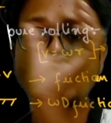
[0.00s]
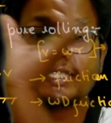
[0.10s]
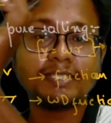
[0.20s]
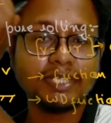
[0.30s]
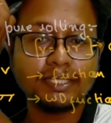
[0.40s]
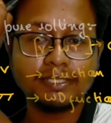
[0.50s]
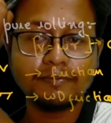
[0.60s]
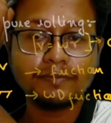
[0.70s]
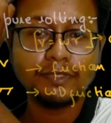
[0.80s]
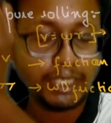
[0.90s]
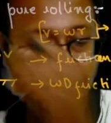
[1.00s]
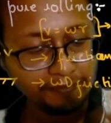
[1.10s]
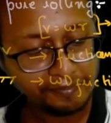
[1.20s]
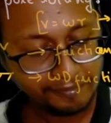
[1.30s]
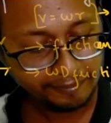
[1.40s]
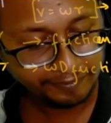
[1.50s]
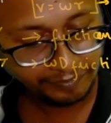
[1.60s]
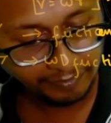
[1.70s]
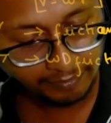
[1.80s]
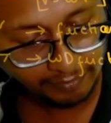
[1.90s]
by this method. Okay,
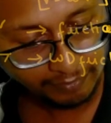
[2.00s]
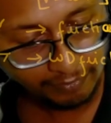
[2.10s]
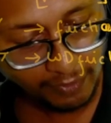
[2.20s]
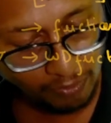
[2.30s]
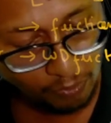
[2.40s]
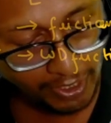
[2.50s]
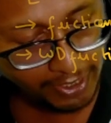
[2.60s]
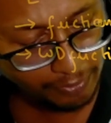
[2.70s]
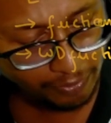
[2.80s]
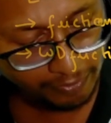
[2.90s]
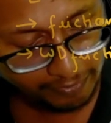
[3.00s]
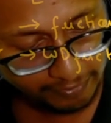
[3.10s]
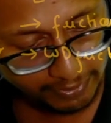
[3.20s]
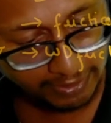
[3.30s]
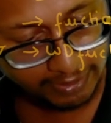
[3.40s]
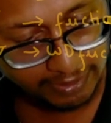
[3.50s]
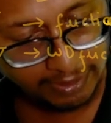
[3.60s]
when I know, see,